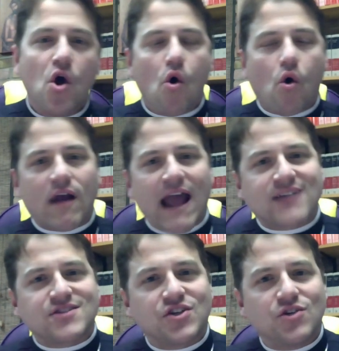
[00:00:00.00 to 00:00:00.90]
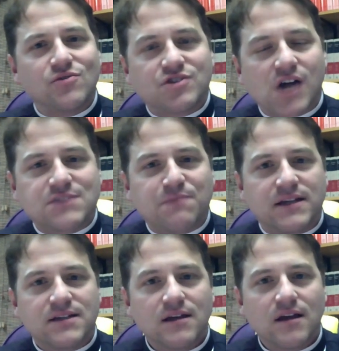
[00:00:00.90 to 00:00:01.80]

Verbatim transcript: or execute judgment